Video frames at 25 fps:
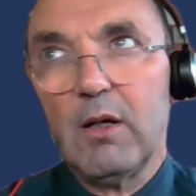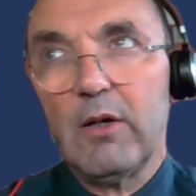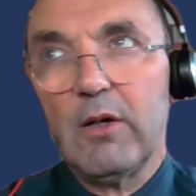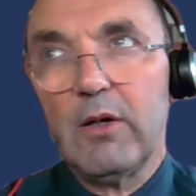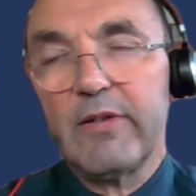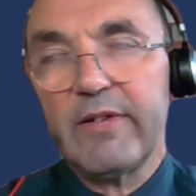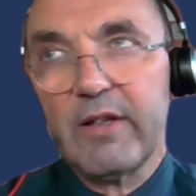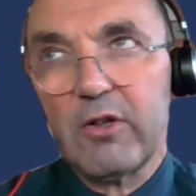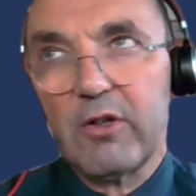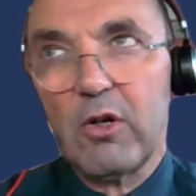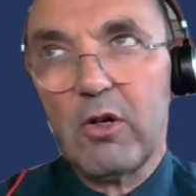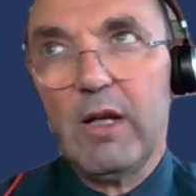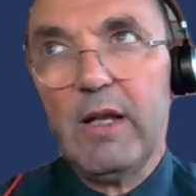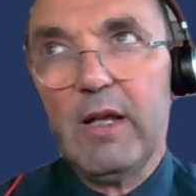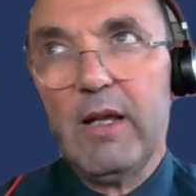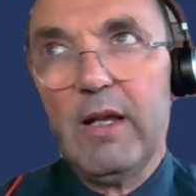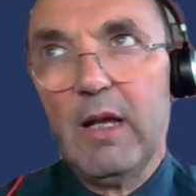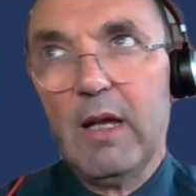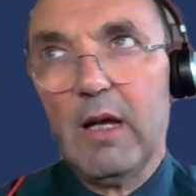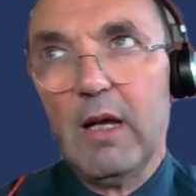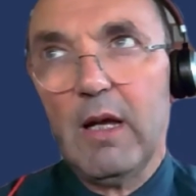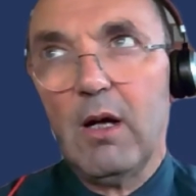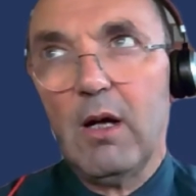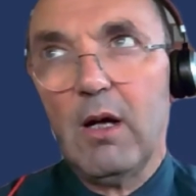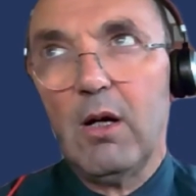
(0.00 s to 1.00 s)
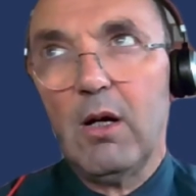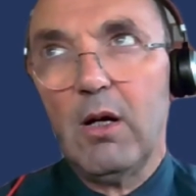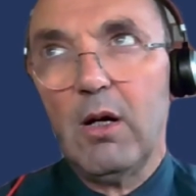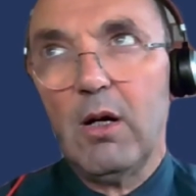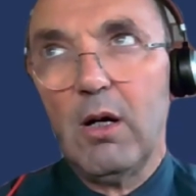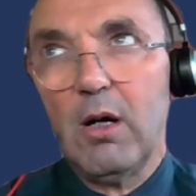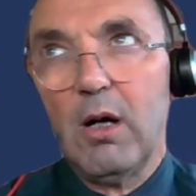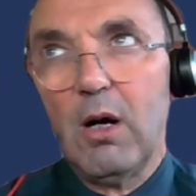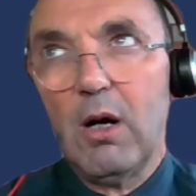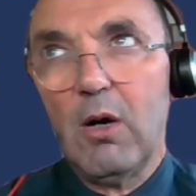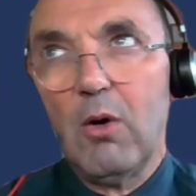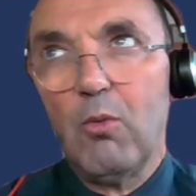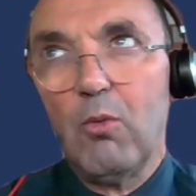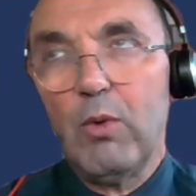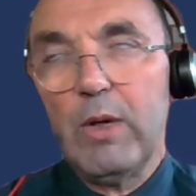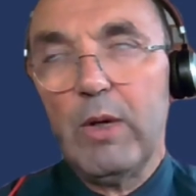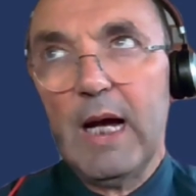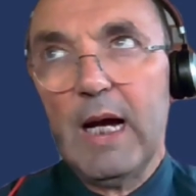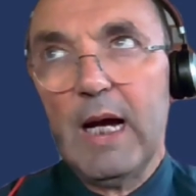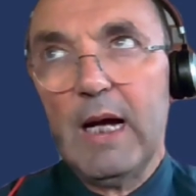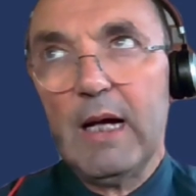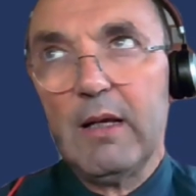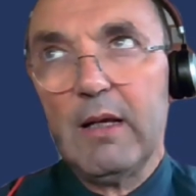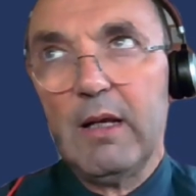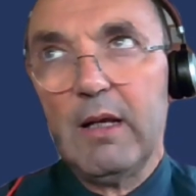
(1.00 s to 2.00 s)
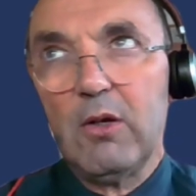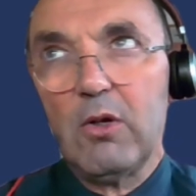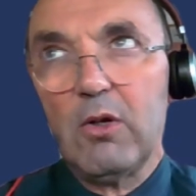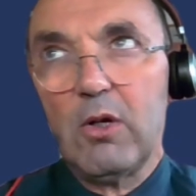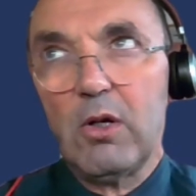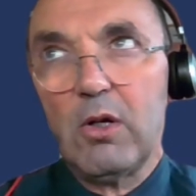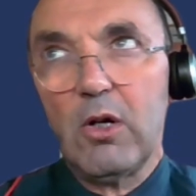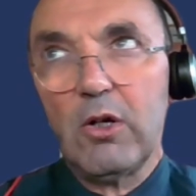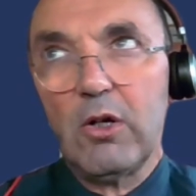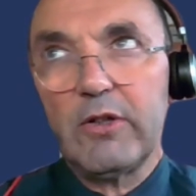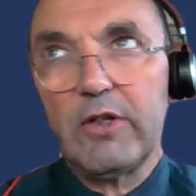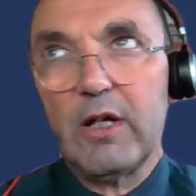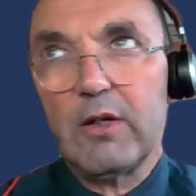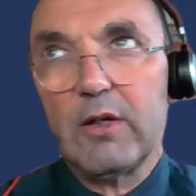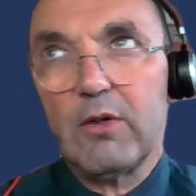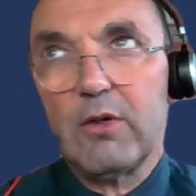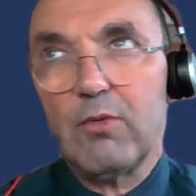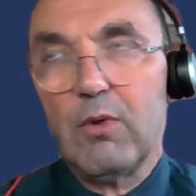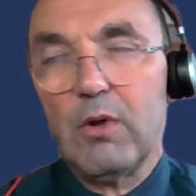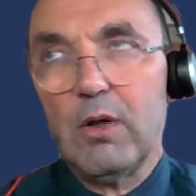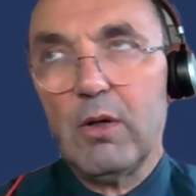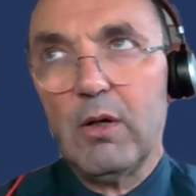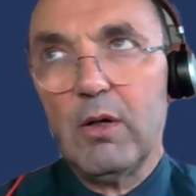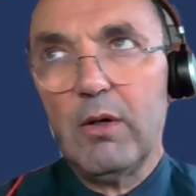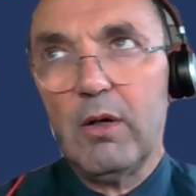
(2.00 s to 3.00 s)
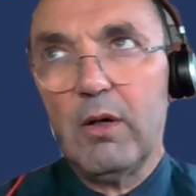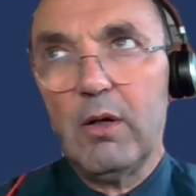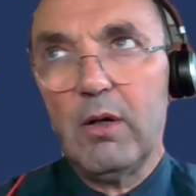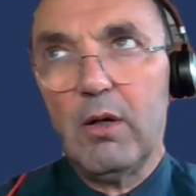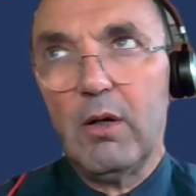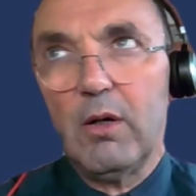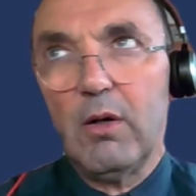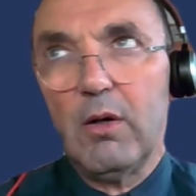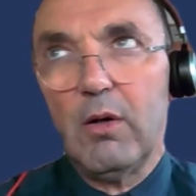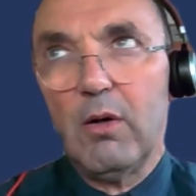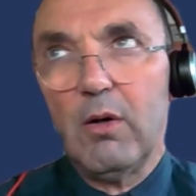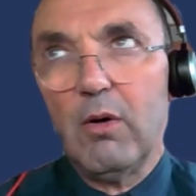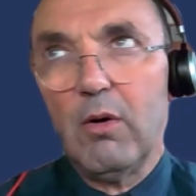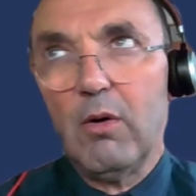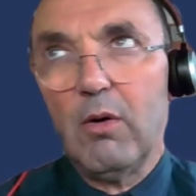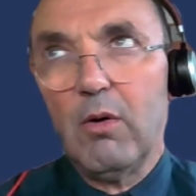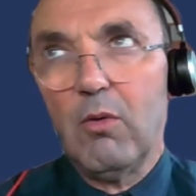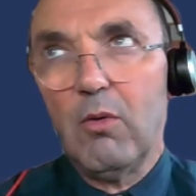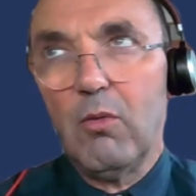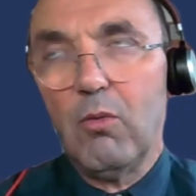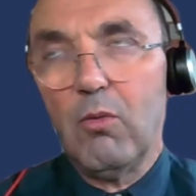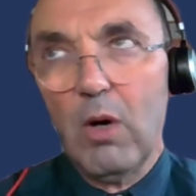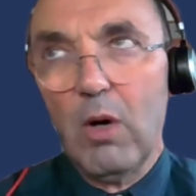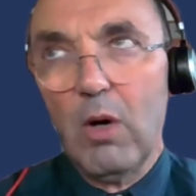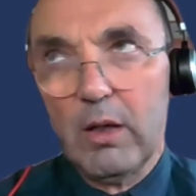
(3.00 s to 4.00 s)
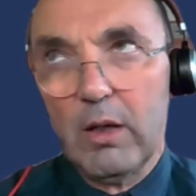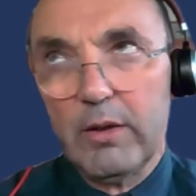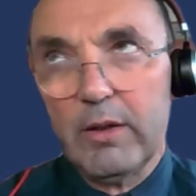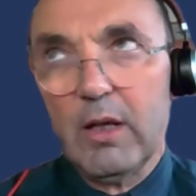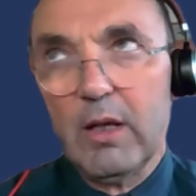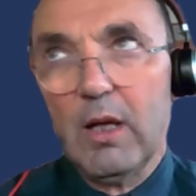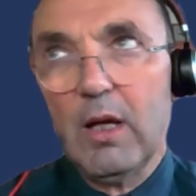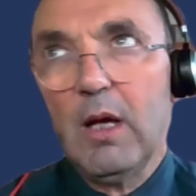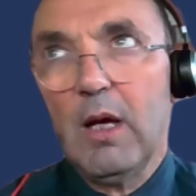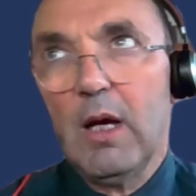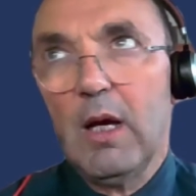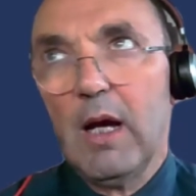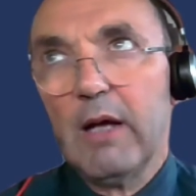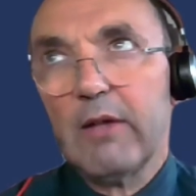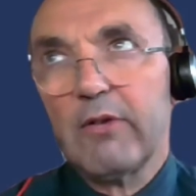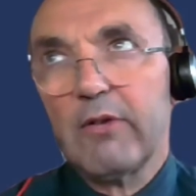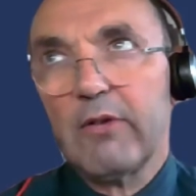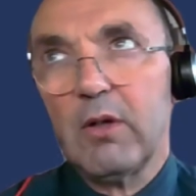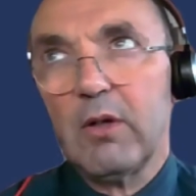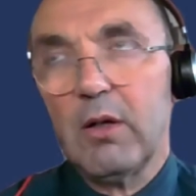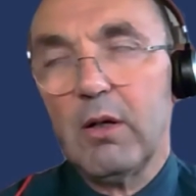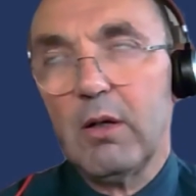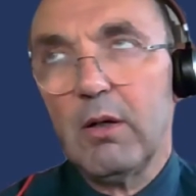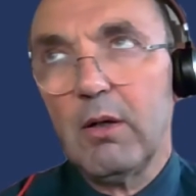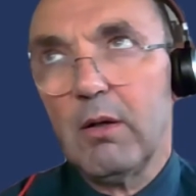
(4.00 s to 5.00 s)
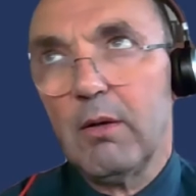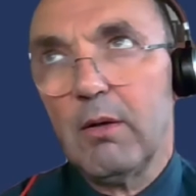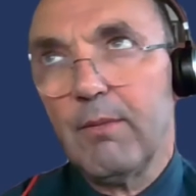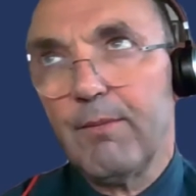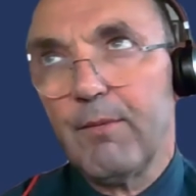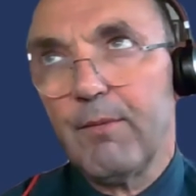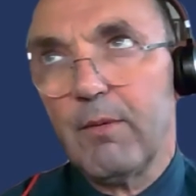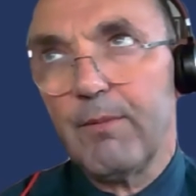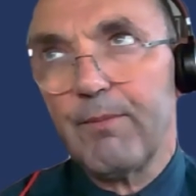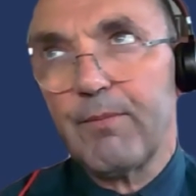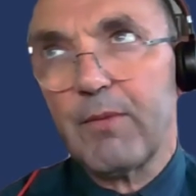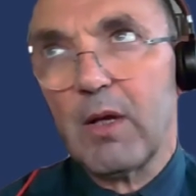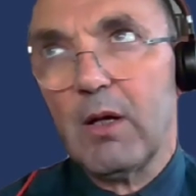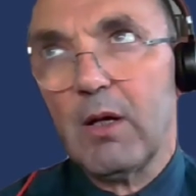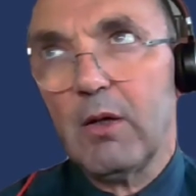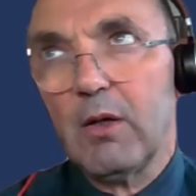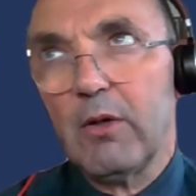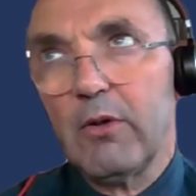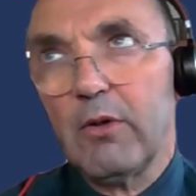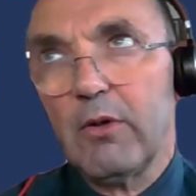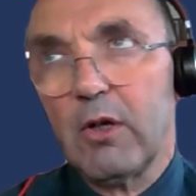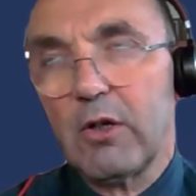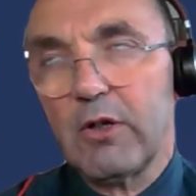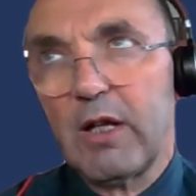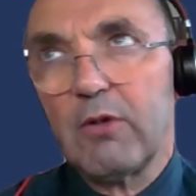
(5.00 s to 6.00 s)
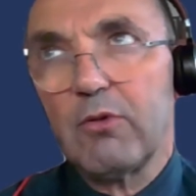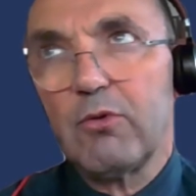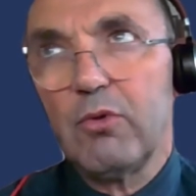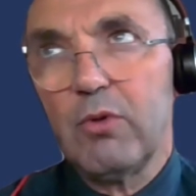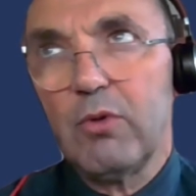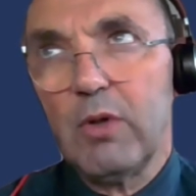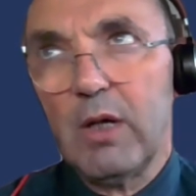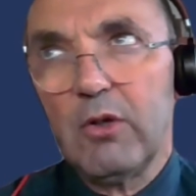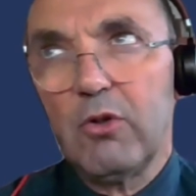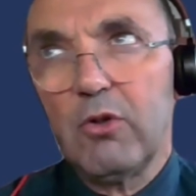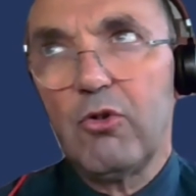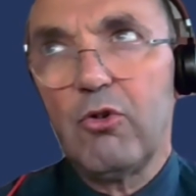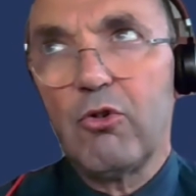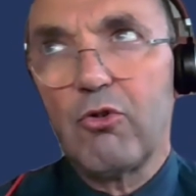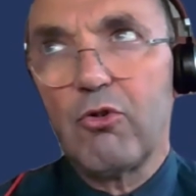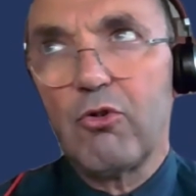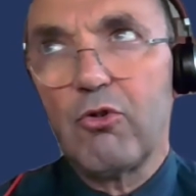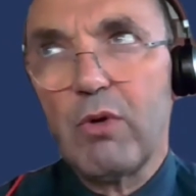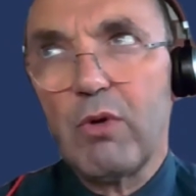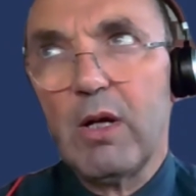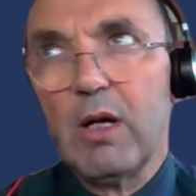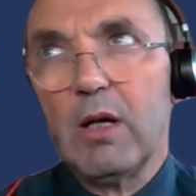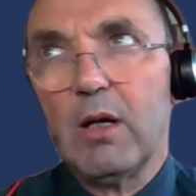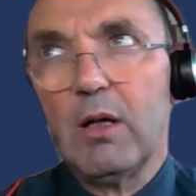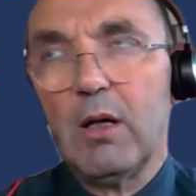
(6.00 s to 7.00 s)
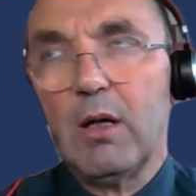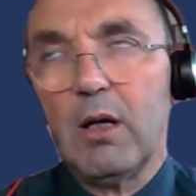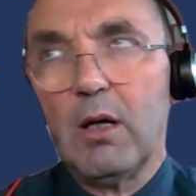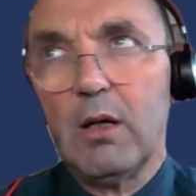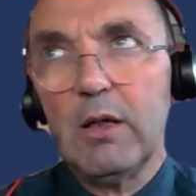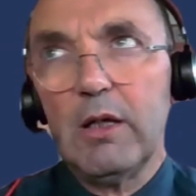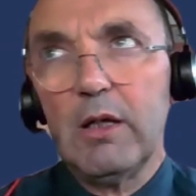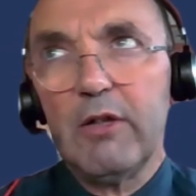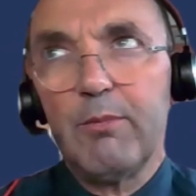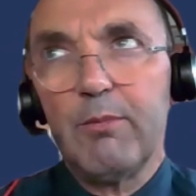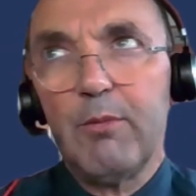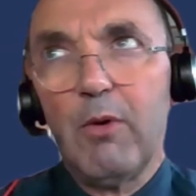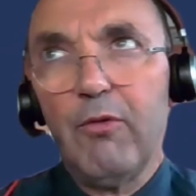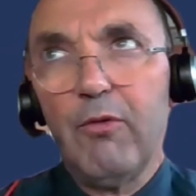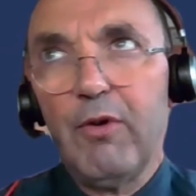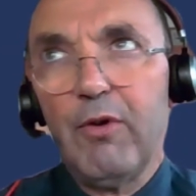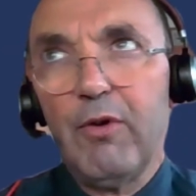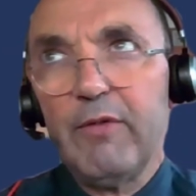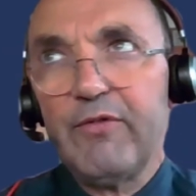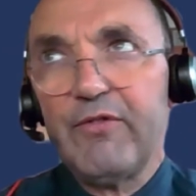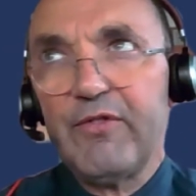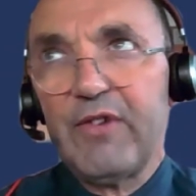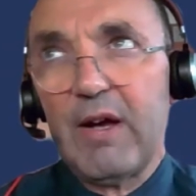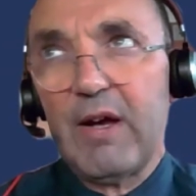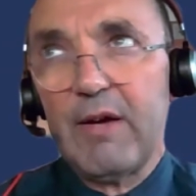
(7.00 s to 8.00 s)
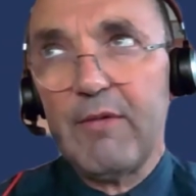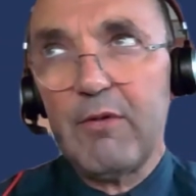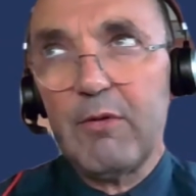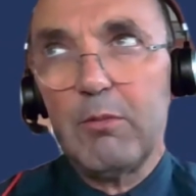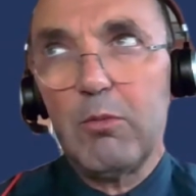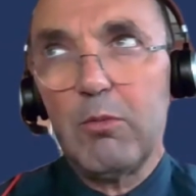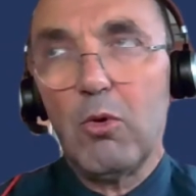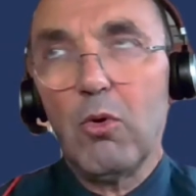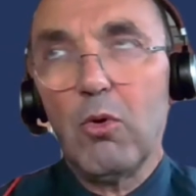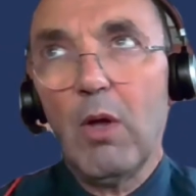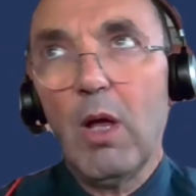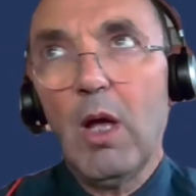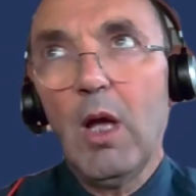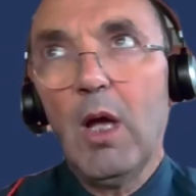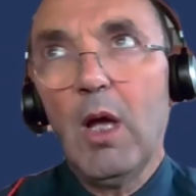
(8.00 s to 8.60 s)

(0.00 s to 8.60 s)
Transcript: certainly we had in lockdown one. As, um, uh, lockdown two and three are, is more favorable.